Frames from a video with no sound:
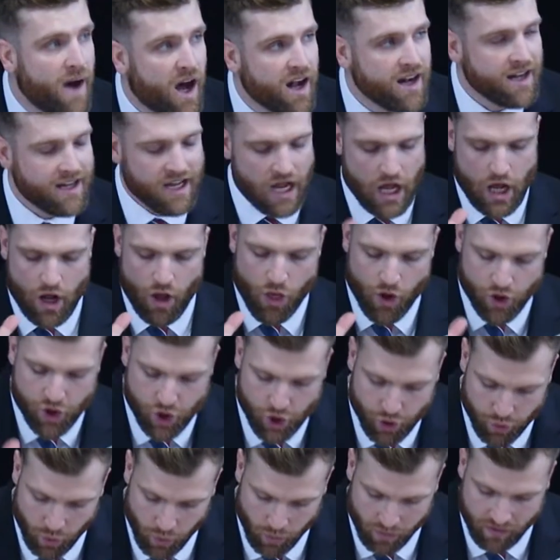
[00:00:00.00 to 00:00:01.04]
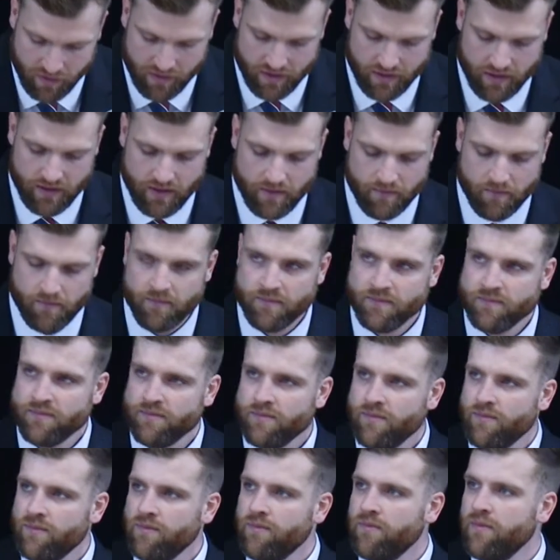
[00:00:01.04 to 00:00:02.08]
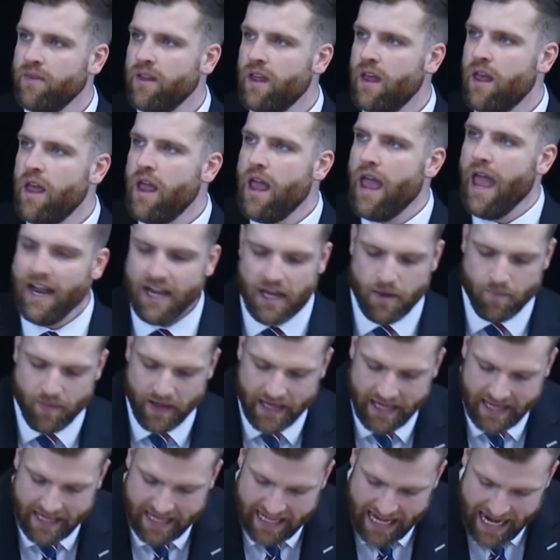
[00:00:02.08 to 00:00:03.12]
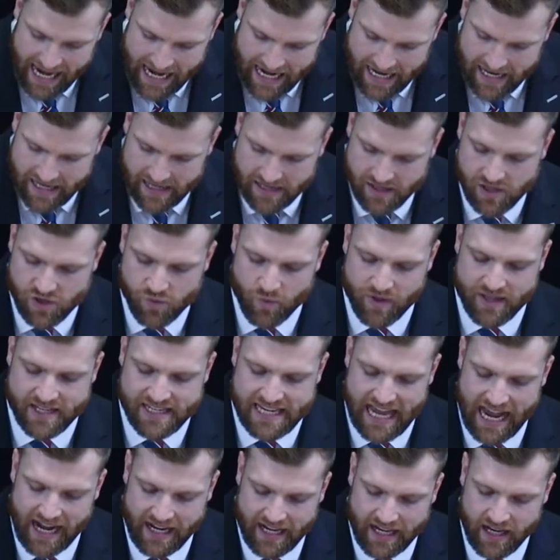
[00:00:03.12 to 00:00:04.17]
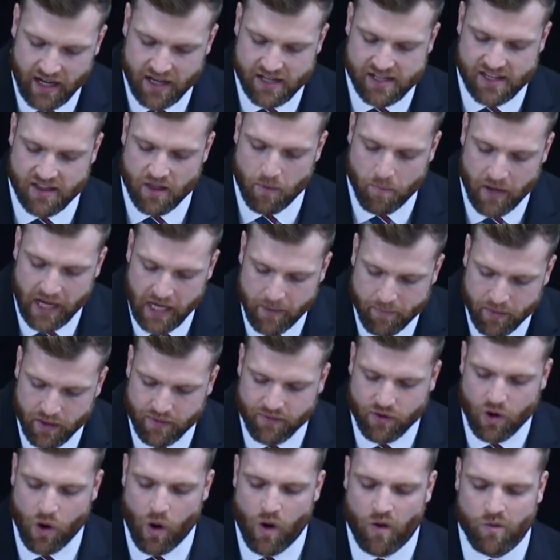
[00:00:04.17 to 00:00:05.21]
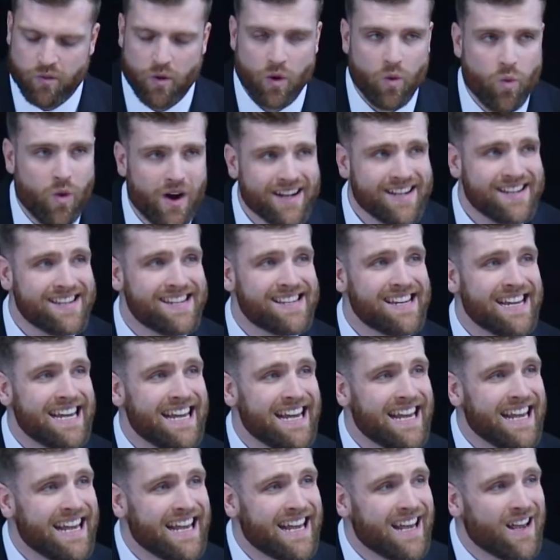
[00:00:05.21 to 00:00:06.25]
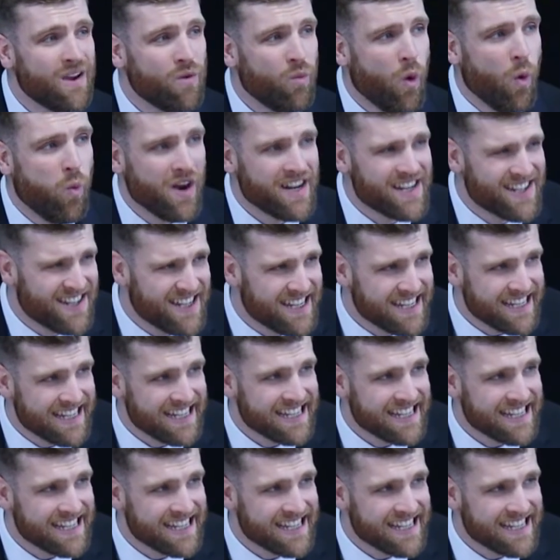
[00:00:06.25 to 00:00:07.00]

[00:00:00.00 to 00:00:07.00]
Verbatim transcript: but the truth. And he begins with telling us that the people of God were once were once